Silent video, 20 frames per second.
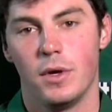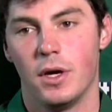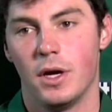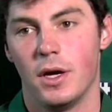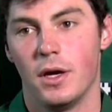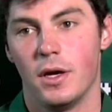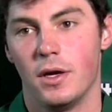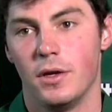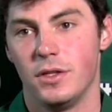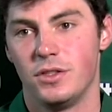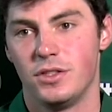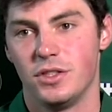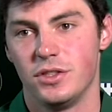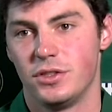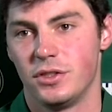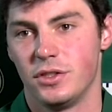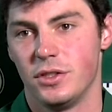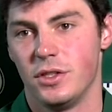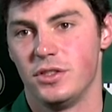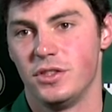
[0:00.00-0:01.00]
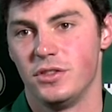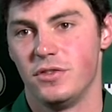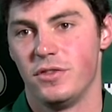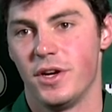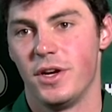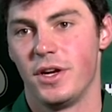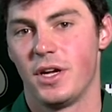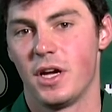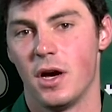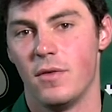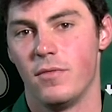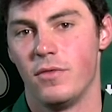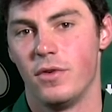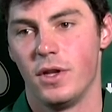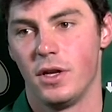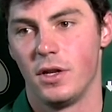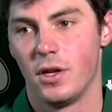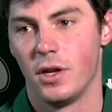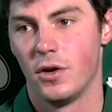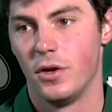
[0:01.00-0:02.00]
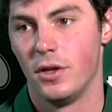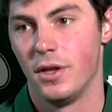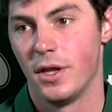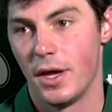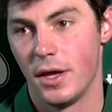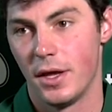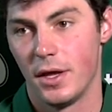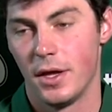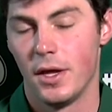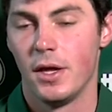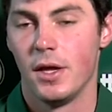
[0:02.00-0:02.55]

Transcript: It's just very comforting knowing that